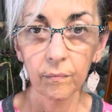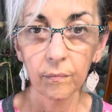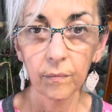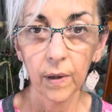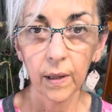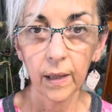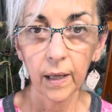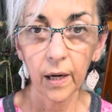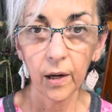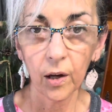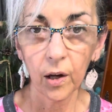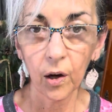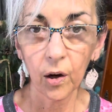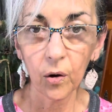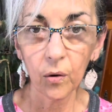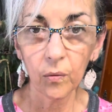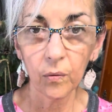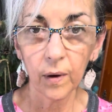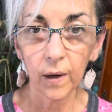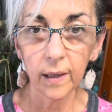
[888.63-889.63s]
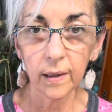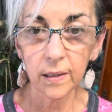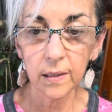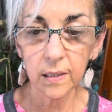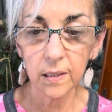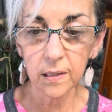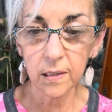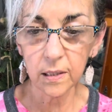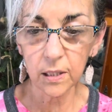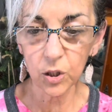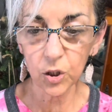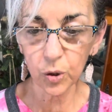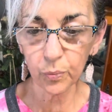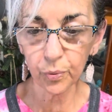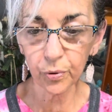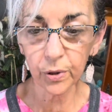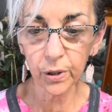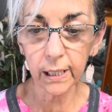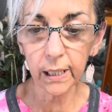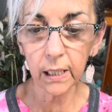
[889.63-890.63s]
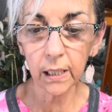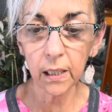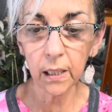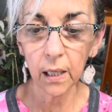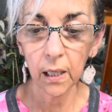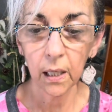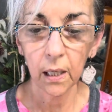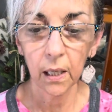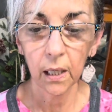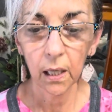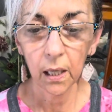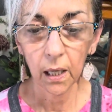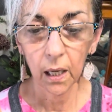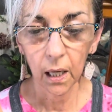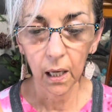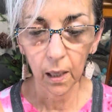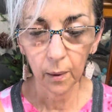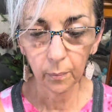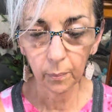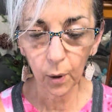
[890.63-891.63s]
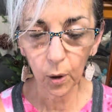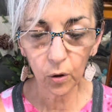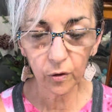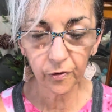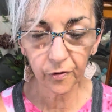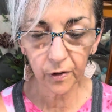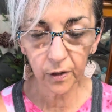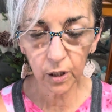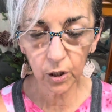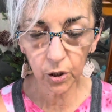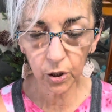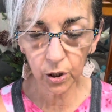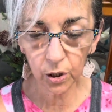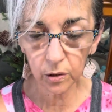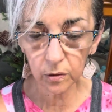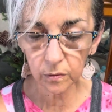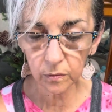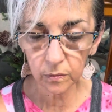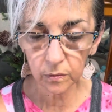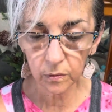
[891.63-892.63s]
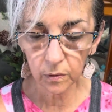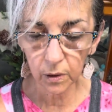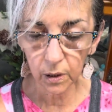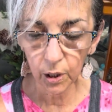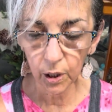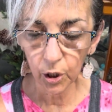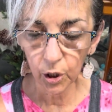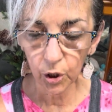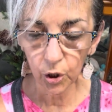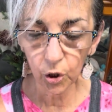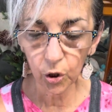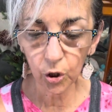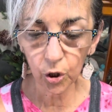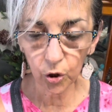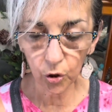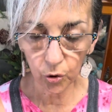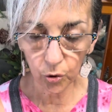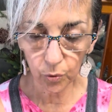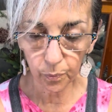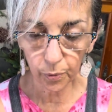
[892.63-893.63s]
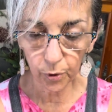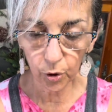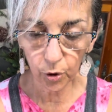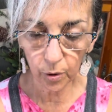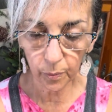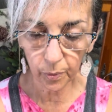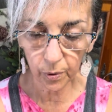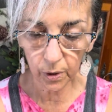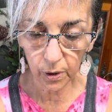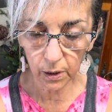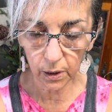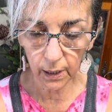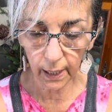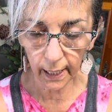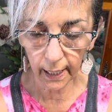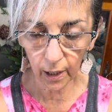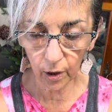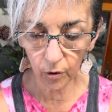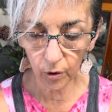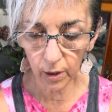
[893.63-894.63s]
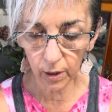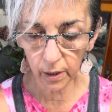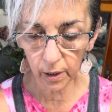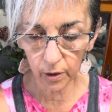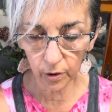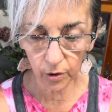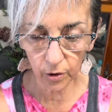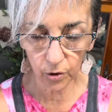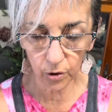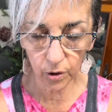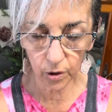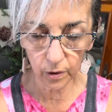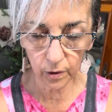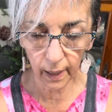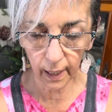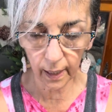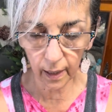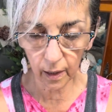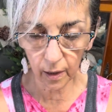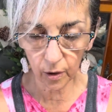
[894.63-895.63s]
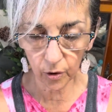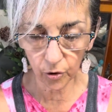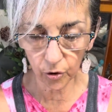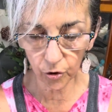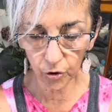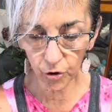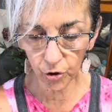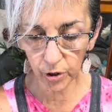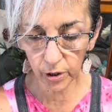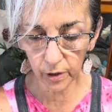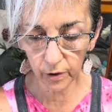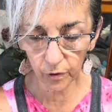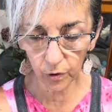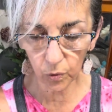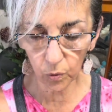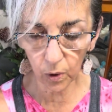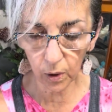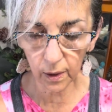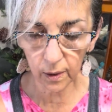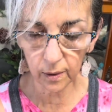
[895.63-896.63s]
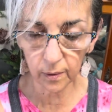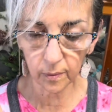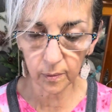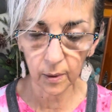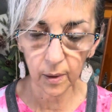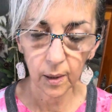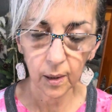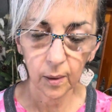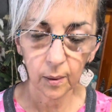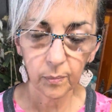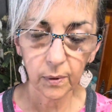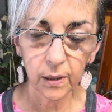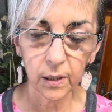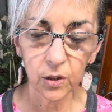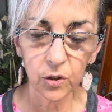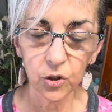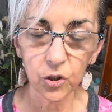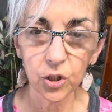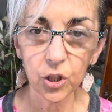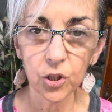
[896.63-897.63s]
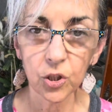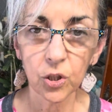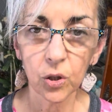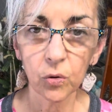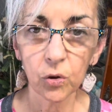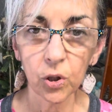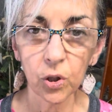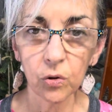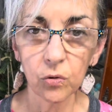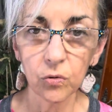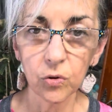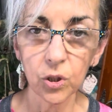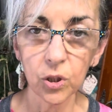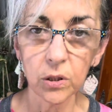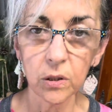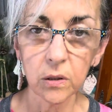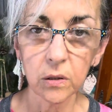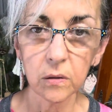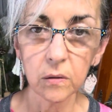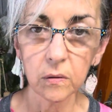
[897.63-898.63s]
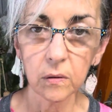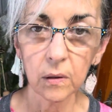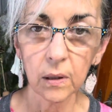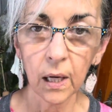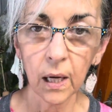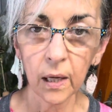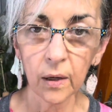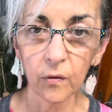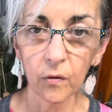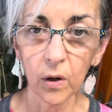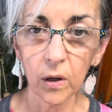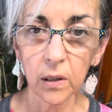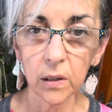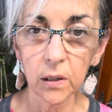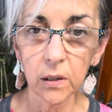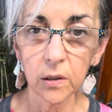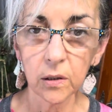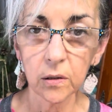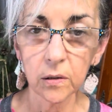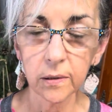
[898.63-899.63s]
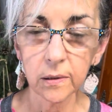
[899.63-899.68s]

And there you go. And this is such a pretty bowl filler. You can put a little hanger on here, and you can hang it on your tree if you want. But these are just so cute, just kind of on a little